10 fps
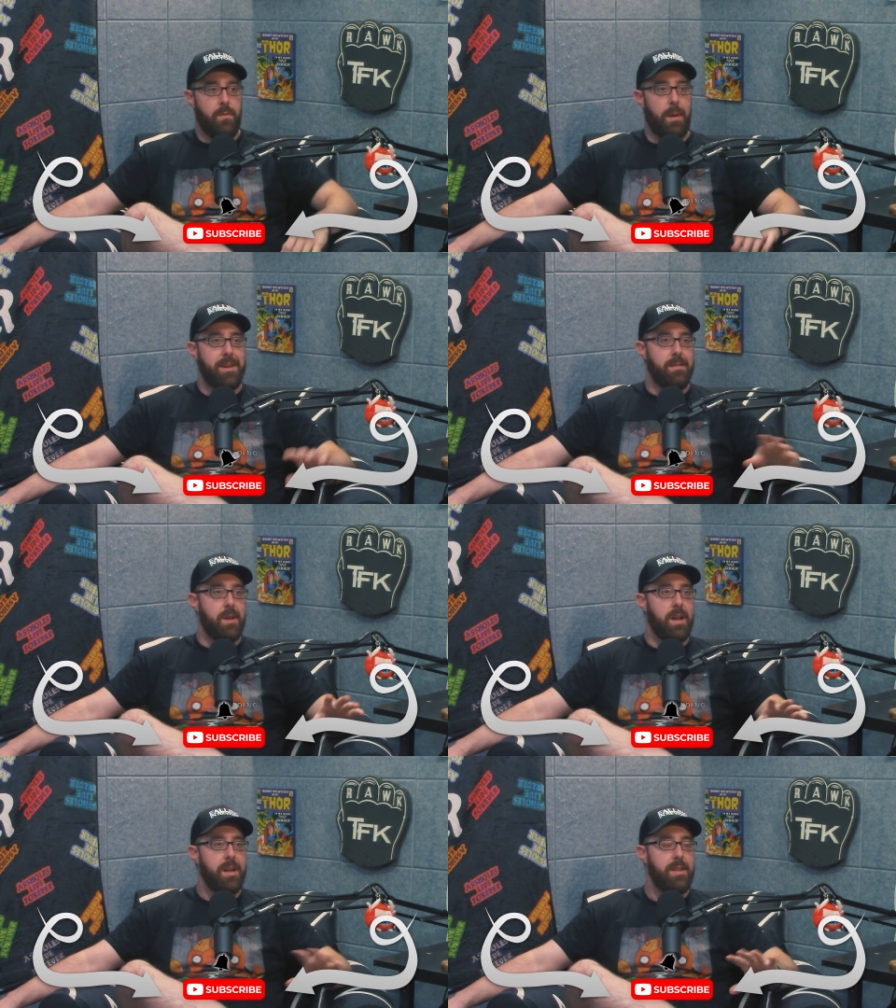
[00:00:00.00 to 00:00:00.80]
I mean,
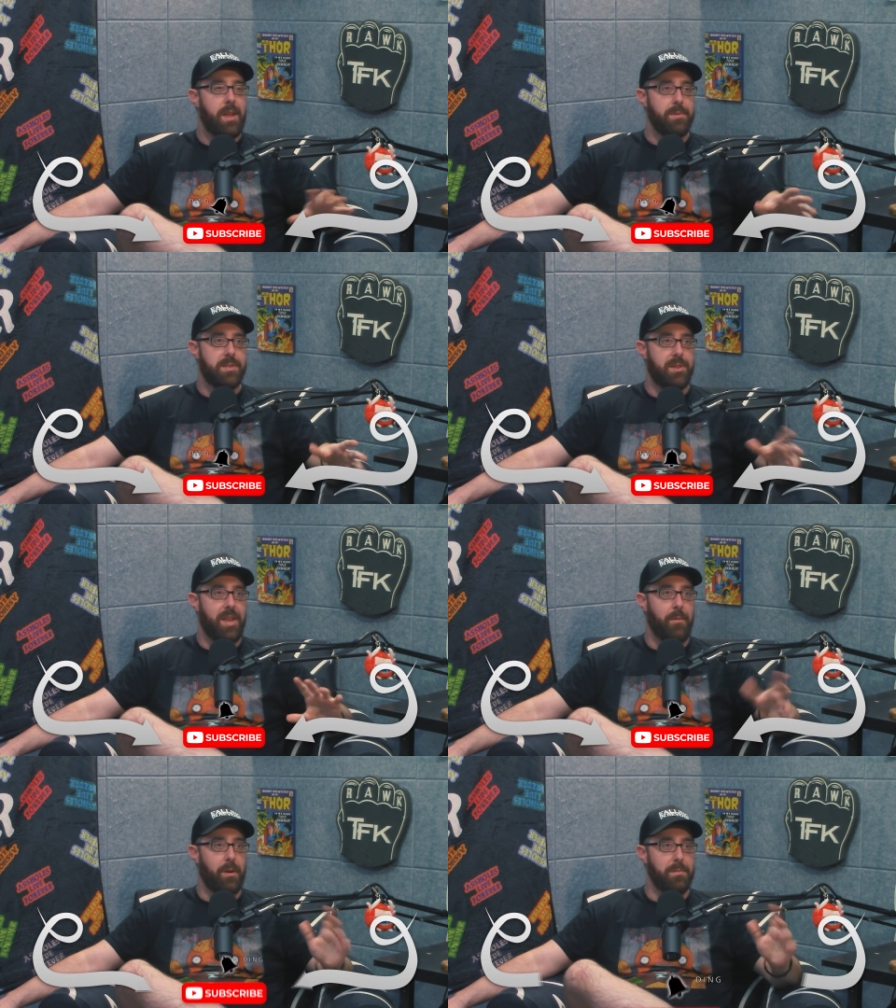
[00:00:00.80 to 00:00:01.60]
that was the
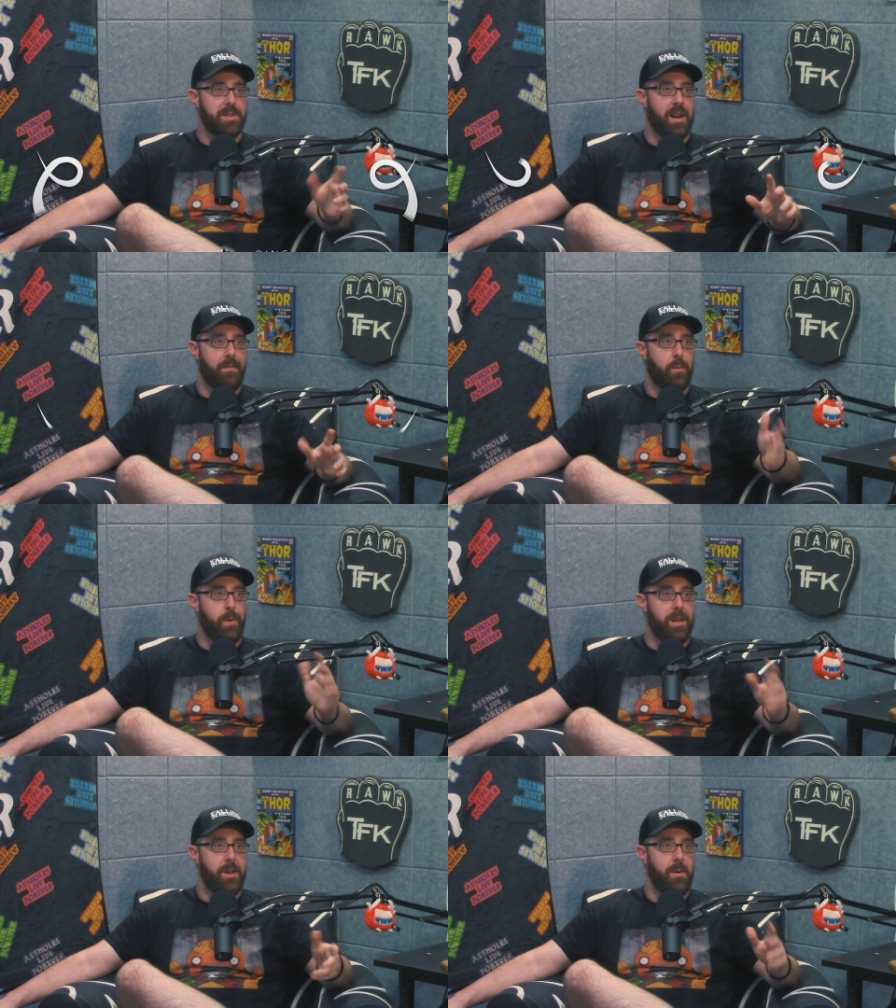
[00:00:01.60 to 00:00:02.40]
thing where it was kind of like
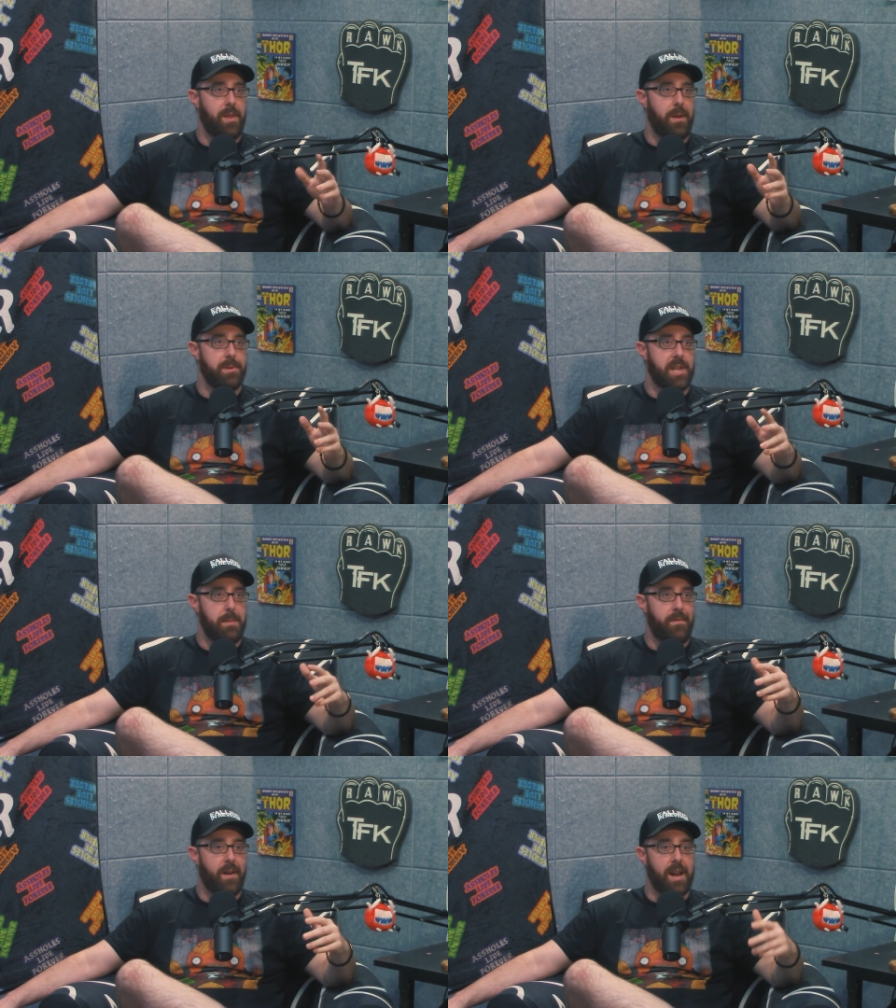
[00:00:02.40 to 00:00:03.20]
we knew that it was going to
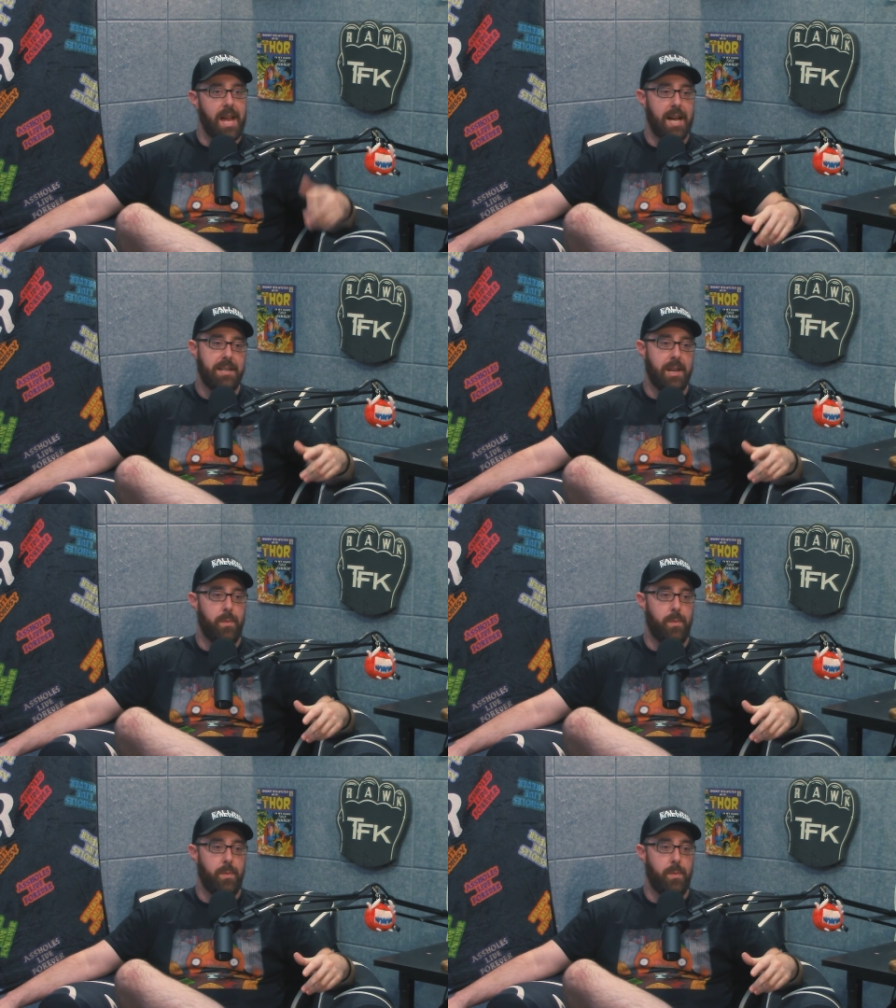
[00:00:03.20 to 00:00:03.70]
be very hectic.